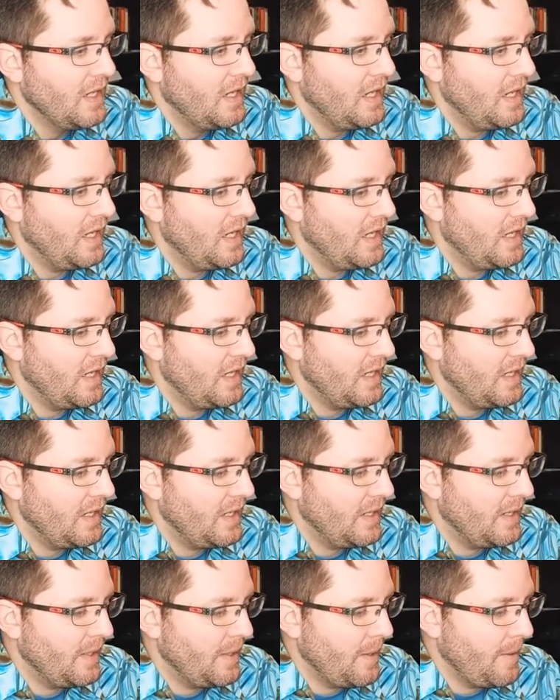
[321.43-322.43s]

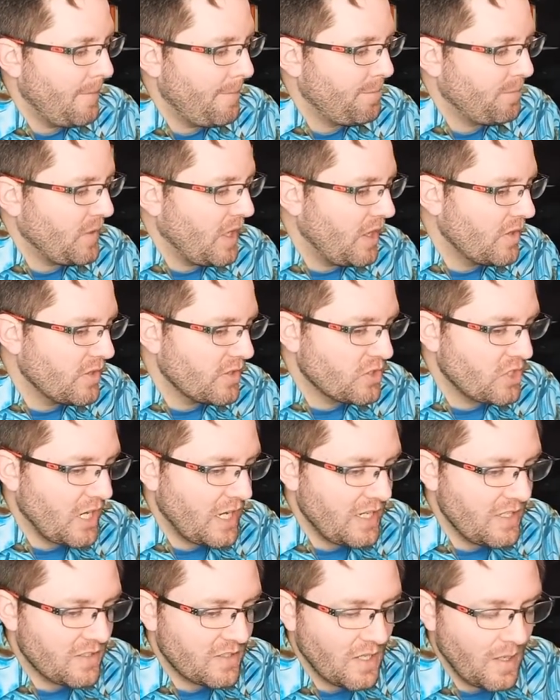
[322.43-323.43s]
Uh, other
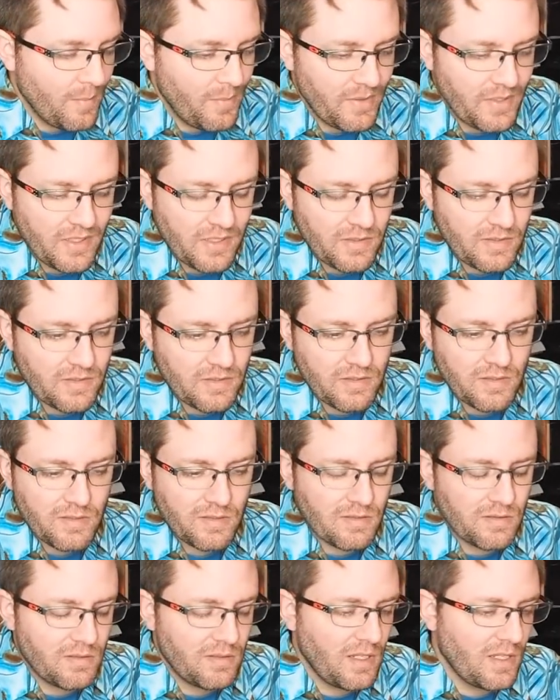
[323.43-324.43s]
Chinese
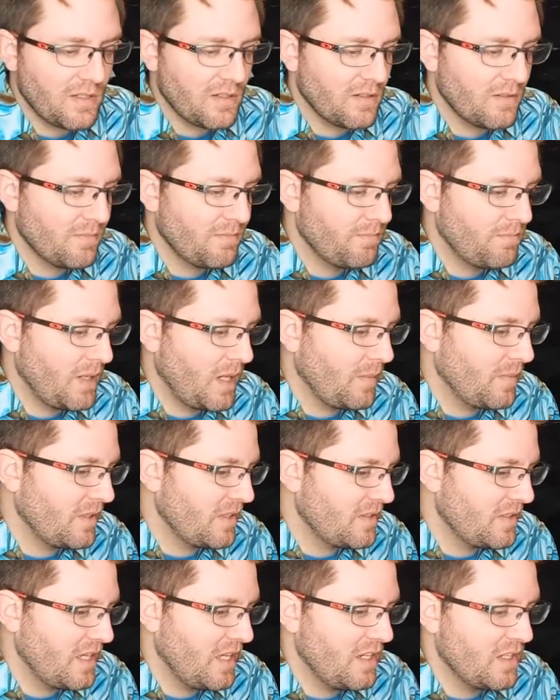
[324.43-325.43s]
companies, another
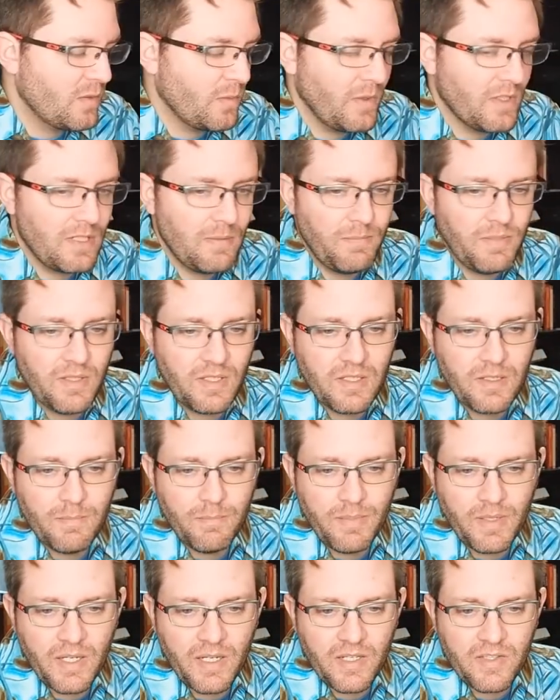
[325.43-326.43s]
probably 10, 20 billion in
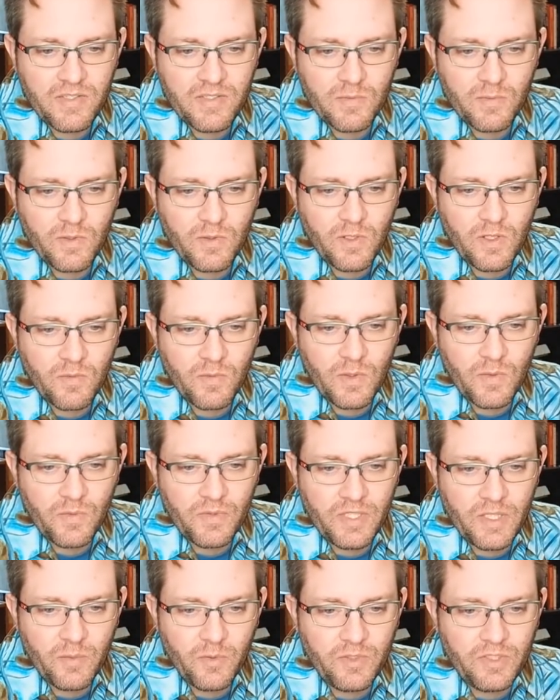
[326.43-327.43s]
bonds that will, will
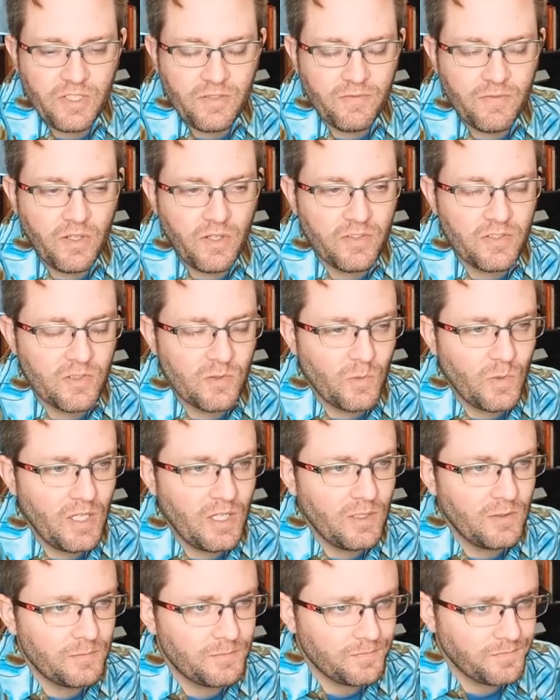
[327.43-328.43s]
that will default as
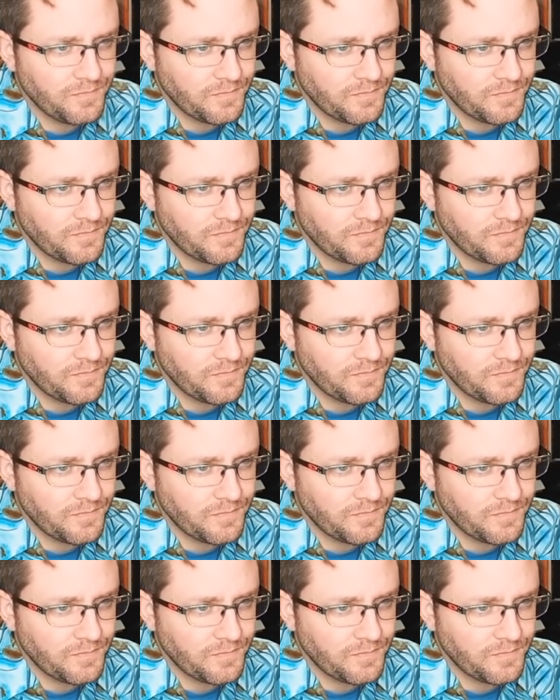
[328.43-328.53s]
well.